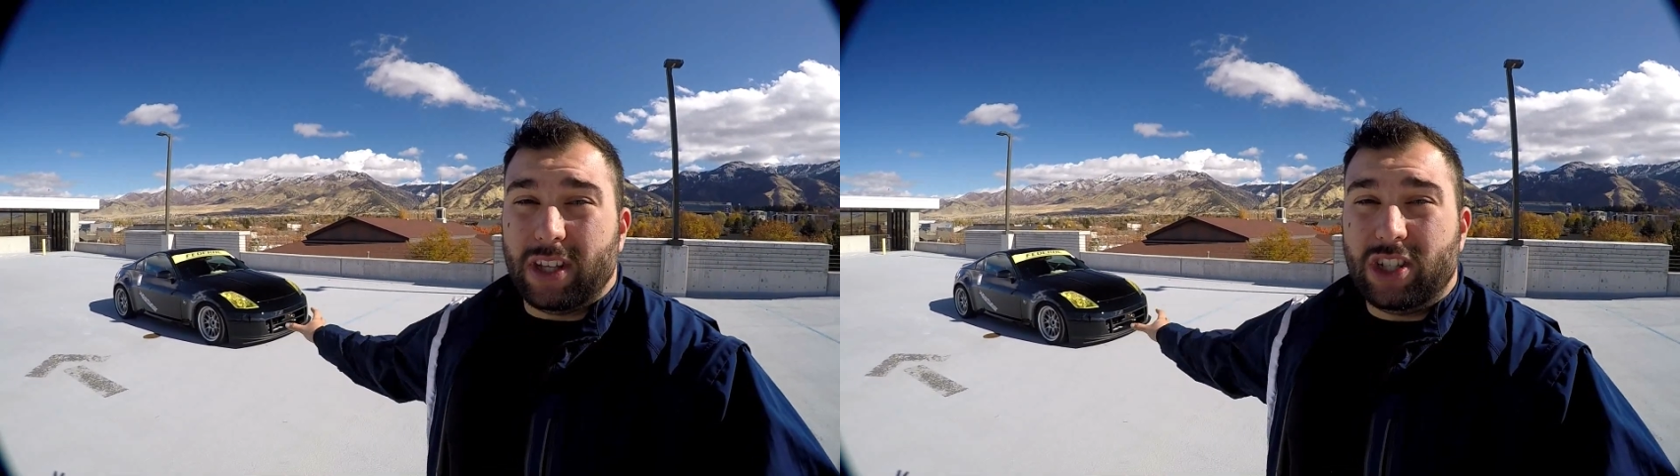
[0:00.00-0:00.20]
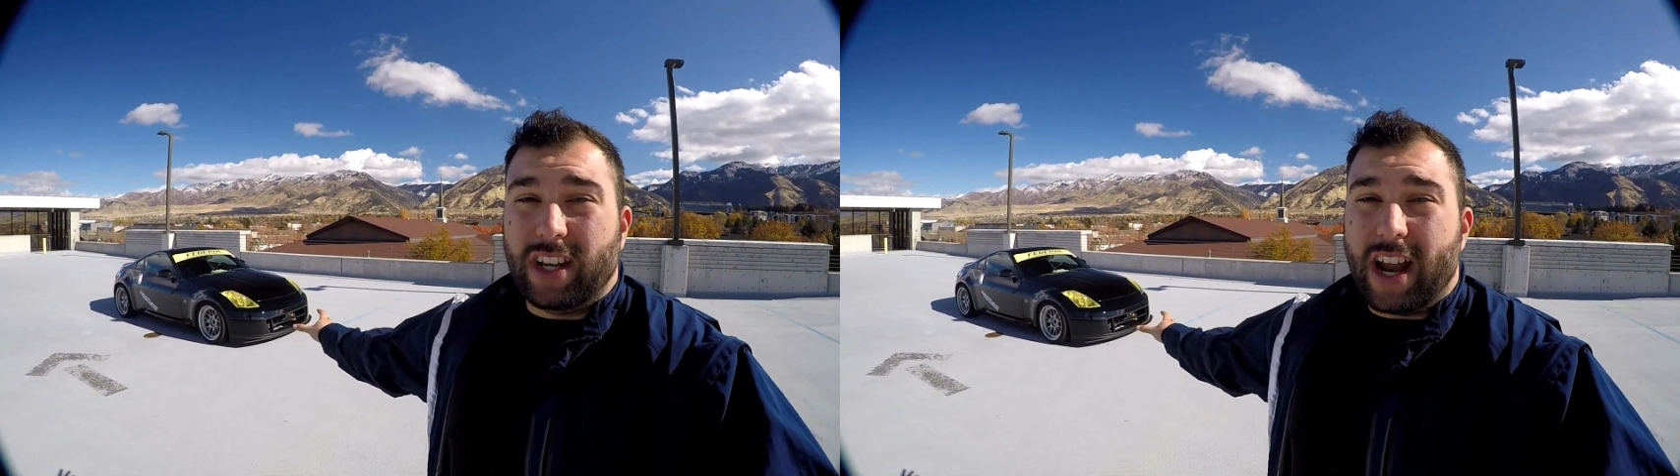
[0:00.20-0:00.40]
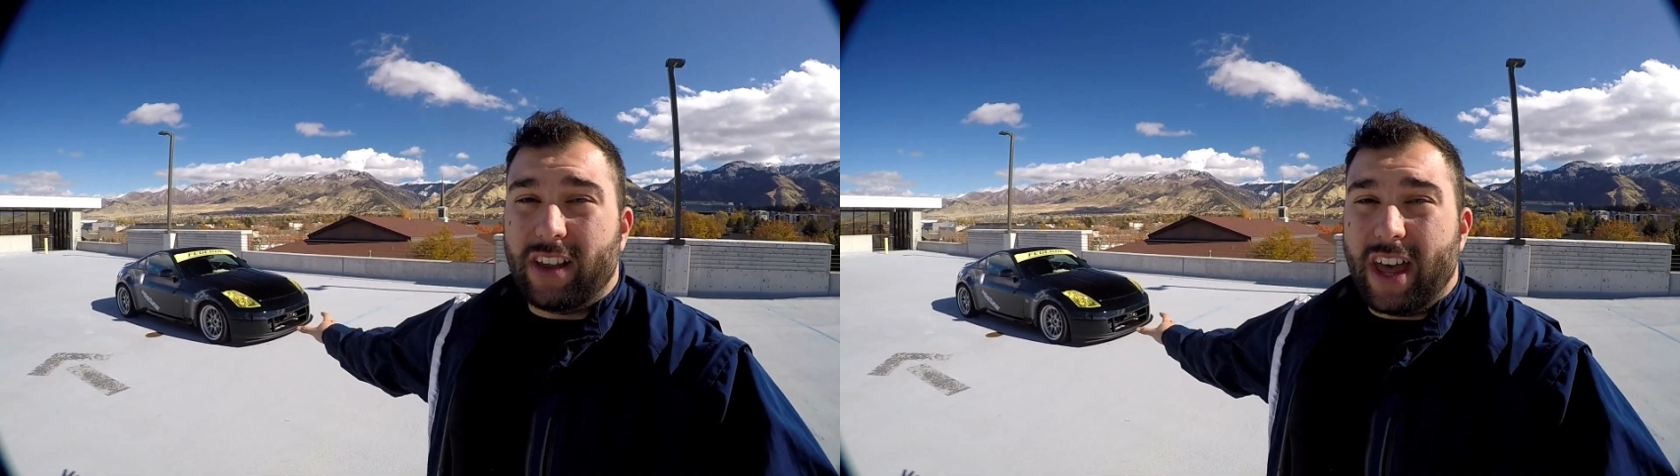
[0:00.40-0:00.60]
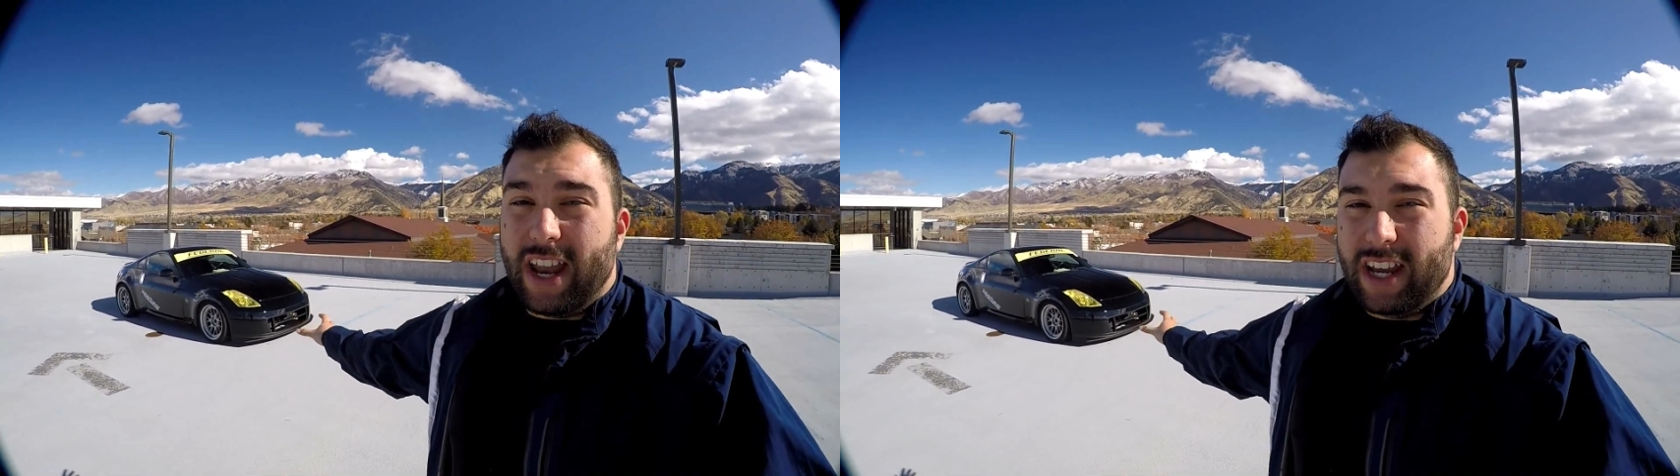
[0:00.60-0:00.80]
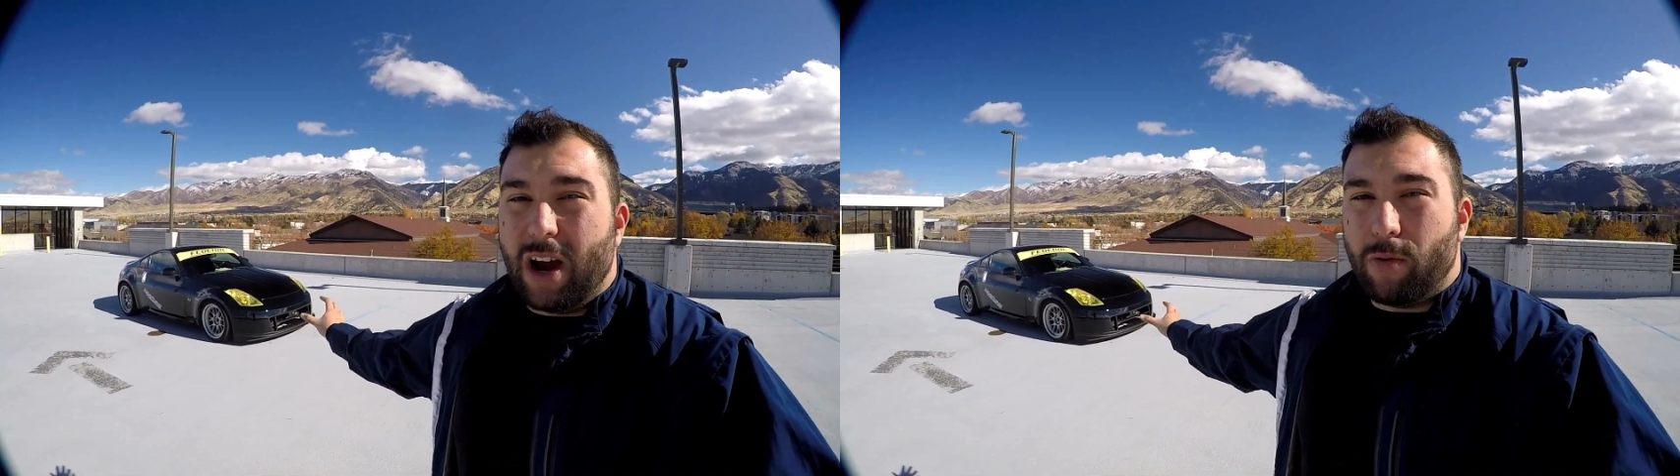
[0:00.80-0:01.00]
shit out of that
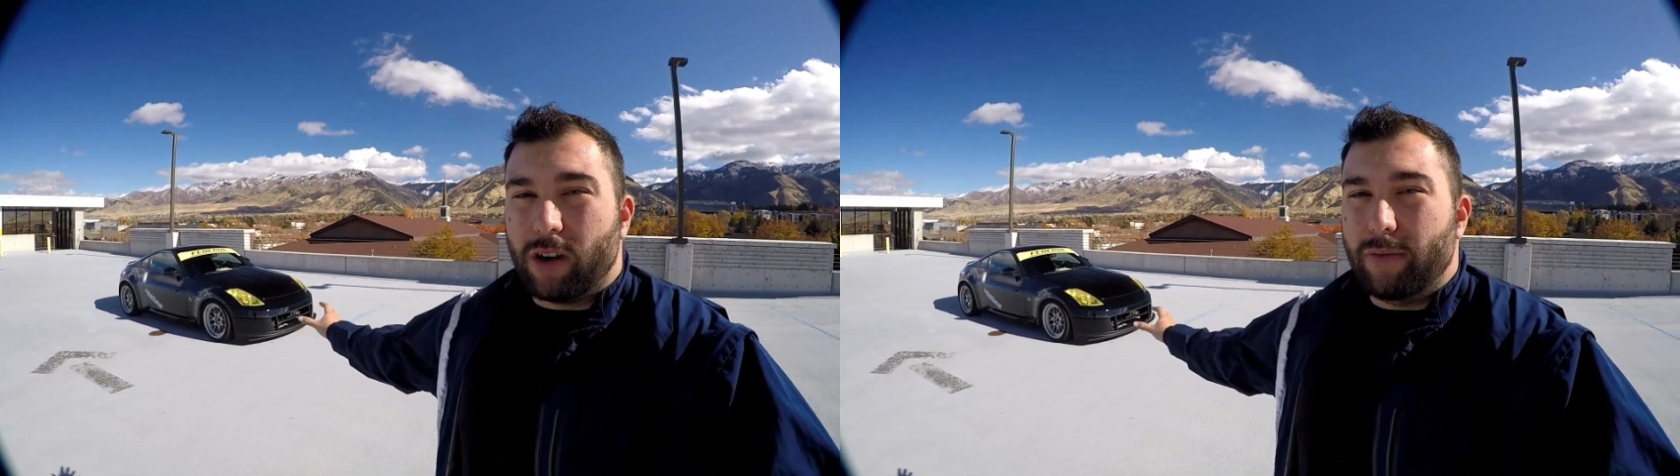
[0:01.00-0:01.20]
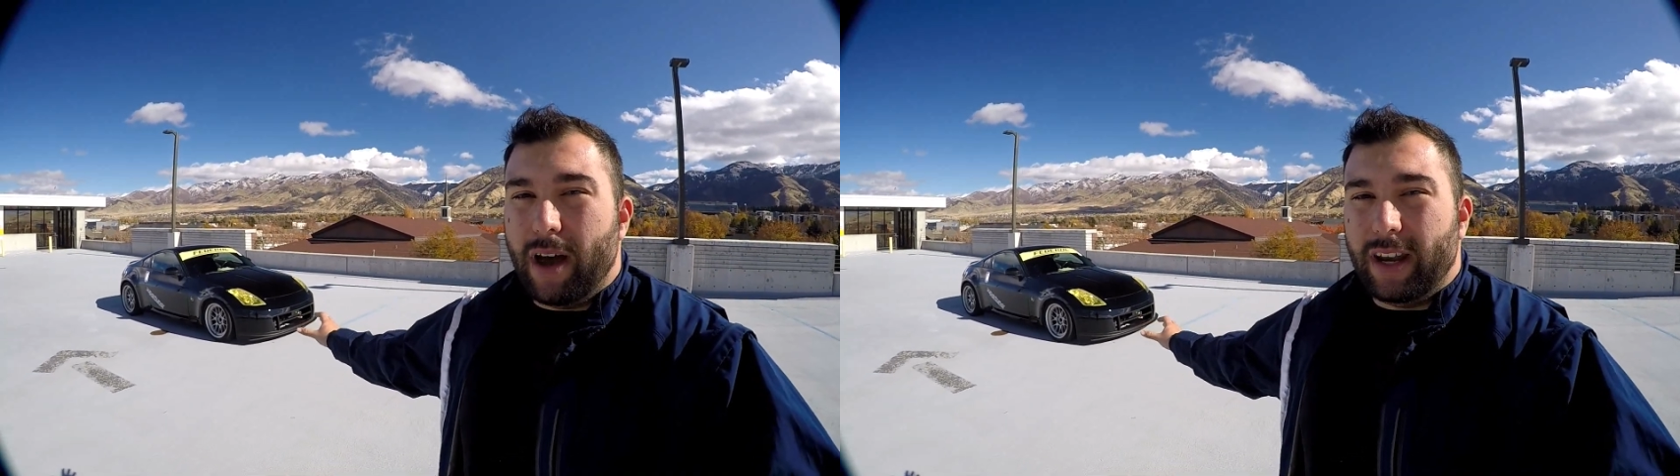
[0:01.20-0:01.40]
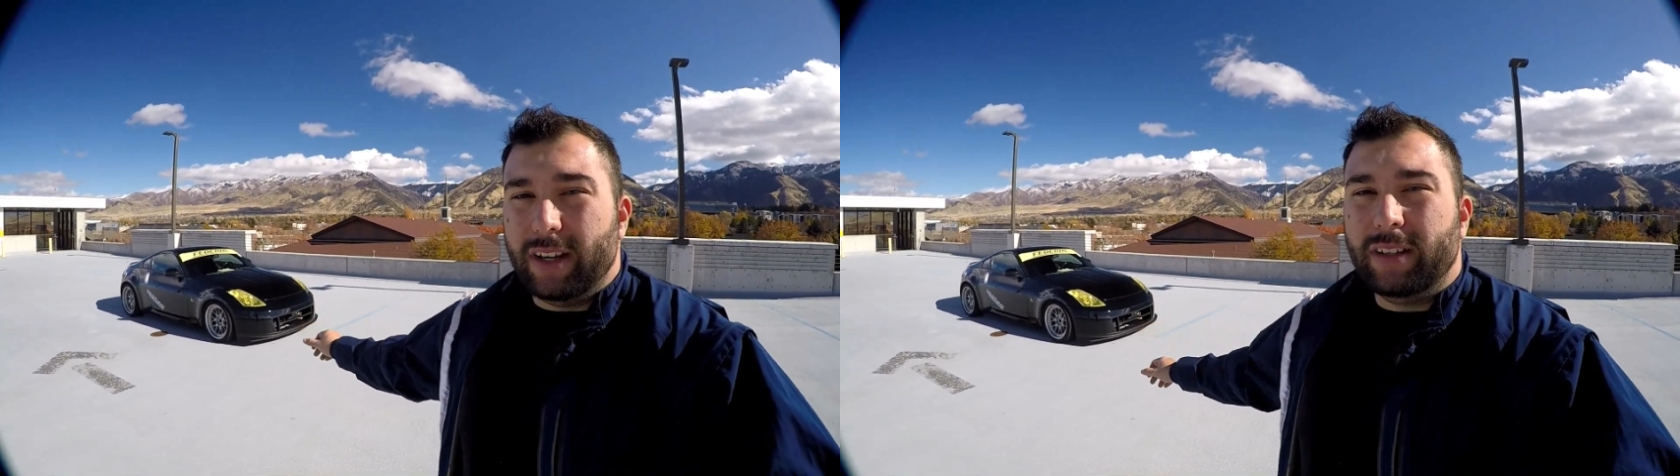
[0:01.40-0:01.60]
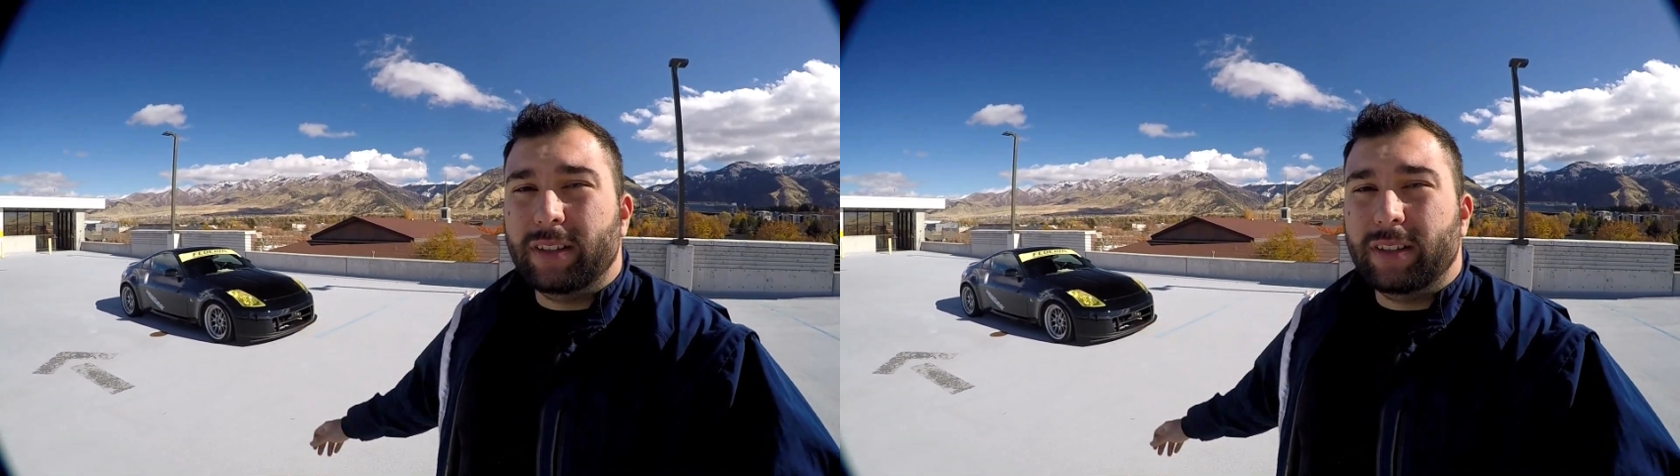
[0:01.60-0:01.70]
and not worry about it.